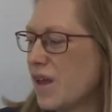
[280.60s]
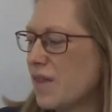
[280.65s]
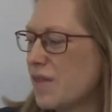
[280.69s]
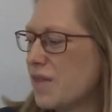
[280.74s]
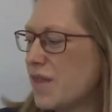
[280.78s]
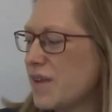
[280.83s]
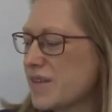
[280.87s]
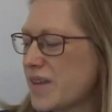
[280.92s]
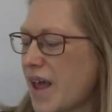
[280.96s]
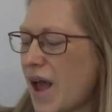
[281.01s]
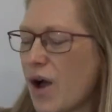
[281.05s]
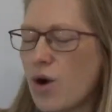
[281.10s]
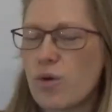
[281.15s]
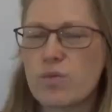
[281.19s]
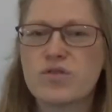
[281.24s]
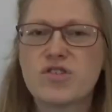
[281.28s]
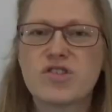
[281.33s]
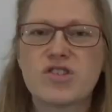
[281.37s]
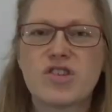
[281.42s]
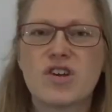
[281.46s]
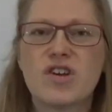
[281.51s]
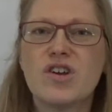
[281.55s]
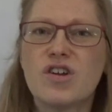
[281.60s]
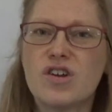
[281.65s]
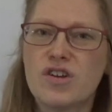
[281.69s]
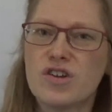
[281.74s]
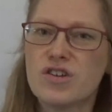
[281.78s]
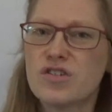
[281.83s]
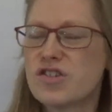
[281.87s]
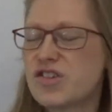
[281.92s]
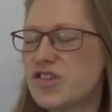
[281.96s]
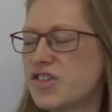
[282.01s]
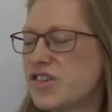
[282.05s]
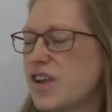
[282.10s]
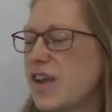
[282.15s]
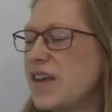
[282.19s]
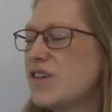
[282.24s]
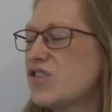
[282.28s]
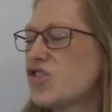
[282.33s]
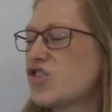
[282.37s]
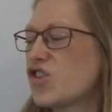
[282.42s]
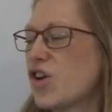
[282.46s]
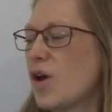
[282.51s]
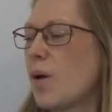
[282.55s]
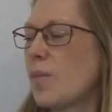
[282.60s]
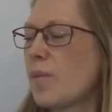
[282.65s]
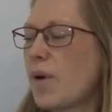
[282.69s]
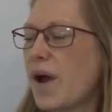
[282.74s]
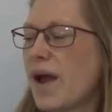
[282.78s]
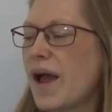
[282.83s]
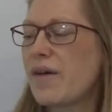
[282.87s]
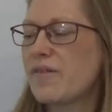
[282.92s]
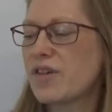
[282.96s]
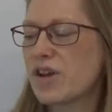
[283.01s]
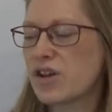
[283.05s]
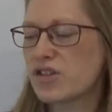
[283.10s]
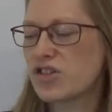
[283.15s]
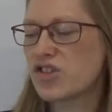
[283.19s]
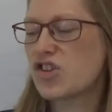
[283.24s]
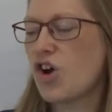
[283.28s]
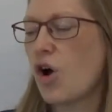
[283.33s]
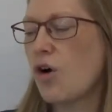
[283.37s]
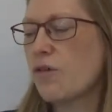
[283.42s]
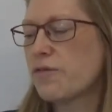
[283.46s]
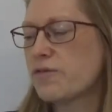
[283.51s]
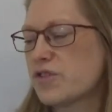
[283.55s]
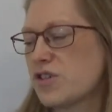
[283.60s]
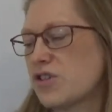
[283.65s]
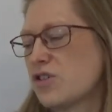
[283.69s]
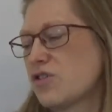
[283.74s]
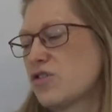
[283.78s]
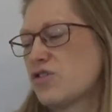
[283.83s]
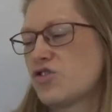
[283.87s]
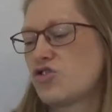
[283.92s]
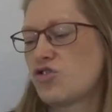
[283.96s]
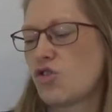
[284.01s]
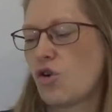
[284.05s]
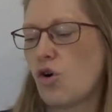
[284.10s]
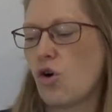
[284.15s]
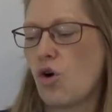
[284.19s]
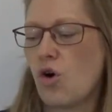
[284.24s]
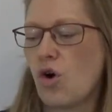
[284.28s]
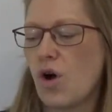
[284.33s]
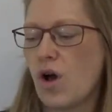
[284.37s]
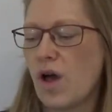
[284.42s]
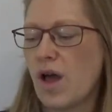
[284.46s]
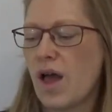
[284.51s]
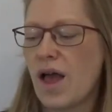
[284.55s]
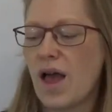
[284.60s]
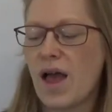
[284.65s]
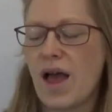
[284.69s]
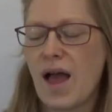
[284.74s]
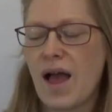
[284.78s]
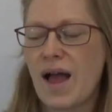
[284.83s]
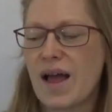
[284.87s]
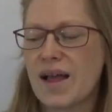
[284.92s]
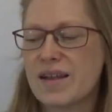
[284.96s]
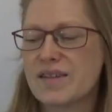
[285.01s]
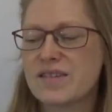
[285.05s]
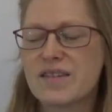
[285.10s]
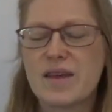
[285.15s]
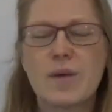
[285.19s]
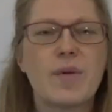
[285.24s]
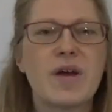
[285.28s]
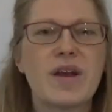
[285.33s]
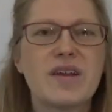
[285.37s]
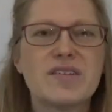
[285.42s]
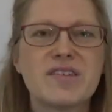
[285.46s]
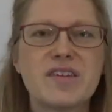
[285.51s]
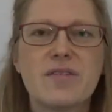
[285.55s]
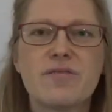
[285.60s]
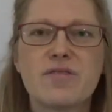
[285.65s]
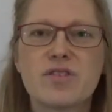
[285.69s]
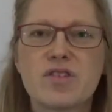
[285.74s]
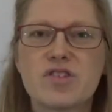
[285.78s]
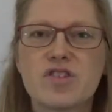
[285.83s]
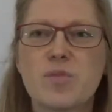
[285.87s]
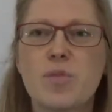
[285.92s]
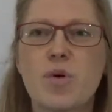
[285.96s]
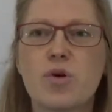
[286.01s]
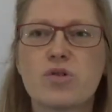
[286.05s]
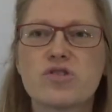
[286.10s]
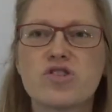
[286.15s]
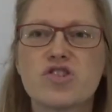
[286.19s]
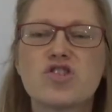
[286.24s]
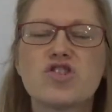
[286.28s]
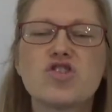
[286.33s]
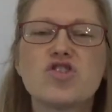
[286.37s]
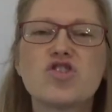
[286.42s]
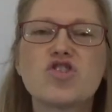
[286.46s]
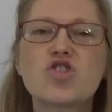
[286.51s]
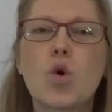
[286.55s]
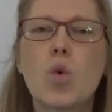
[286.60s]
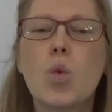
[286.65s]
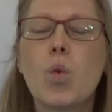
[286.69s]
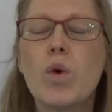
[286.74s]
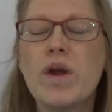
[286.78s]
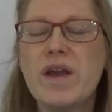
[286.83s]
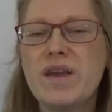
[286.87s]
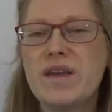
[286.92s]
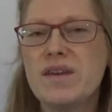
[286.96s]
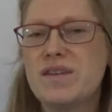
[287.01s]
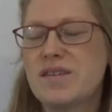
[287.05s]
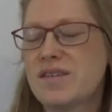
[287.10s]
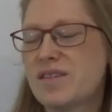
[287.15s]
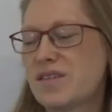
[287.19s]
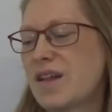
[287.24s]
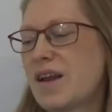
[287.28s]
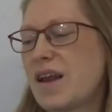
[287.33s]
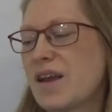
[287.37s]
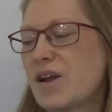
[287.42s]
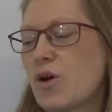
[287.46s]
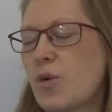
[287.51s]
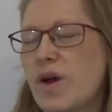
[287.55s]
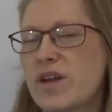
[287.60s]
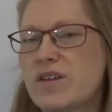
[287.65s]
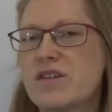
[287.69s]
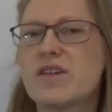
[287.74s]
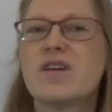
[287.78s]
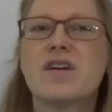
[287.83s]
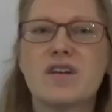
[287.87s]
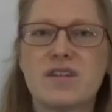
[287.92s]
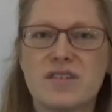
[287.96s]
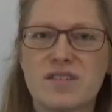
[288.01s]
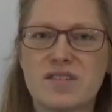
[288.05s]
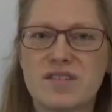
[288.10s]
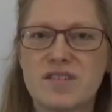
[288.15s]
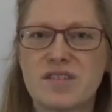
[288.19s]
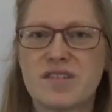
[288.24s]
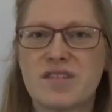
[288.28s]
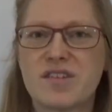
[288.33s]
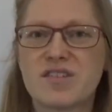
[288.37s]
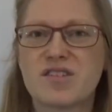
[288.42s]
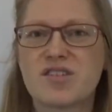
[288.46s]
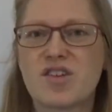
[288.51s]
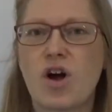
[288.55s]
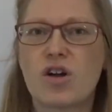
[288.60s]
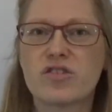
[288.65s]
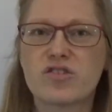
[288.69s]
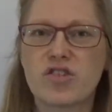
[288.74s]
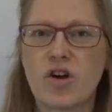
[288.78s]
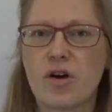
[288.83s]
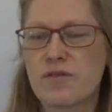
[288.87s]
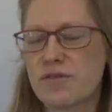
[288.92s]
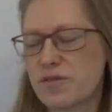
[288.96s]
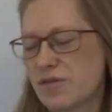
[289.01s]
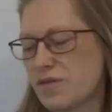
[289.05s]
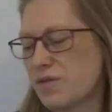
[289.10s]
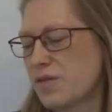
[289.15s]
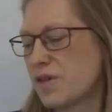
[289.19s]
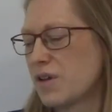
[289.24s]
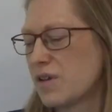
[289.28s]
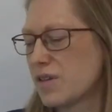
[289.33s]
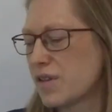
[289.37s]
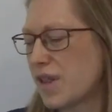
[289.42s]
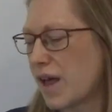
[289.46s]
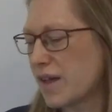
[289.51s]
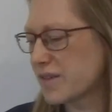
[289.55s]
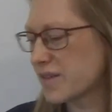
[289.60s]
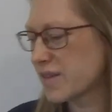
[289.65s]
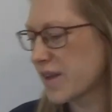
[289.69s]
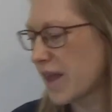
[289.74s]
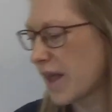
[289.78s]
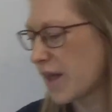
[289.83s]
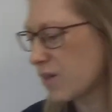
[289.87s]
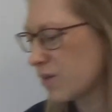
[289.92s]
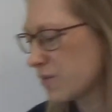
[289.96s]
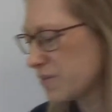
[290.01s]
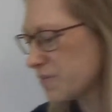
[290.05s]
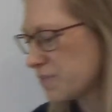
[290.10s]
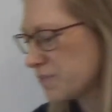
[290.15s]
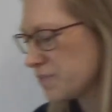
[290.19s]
This helps to teach by having a soft straw and the ability for the supporter to squeeze the liquid to start off that skill.